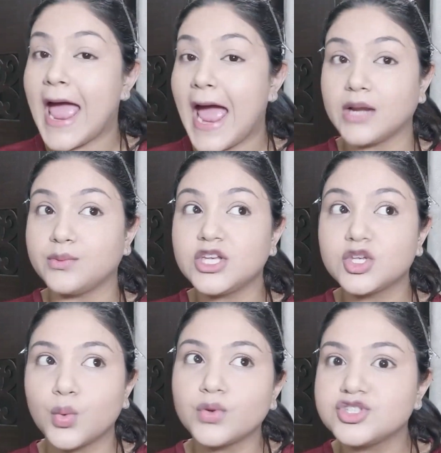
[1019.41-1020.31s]
and we
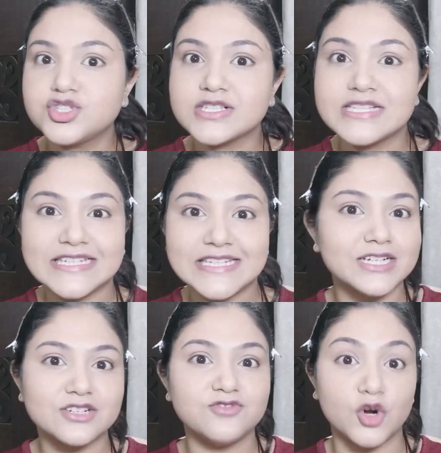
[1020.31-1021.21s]
don't just need
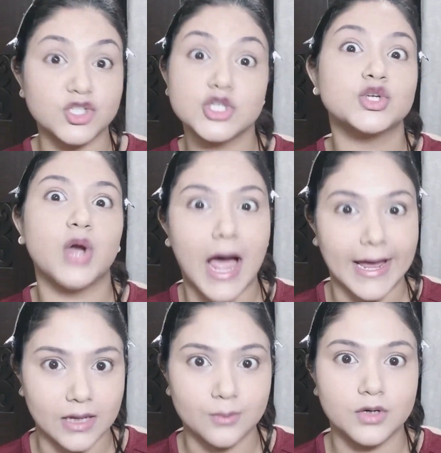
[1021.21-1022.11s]
it for
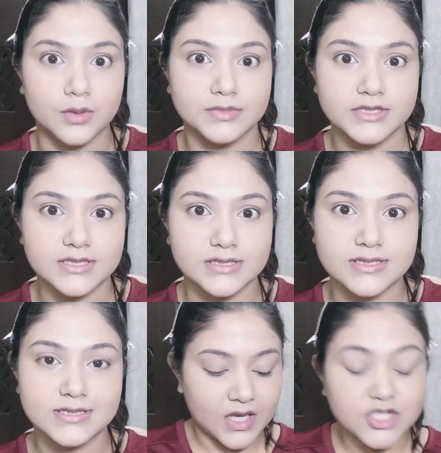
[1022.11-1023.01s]
drying purposes.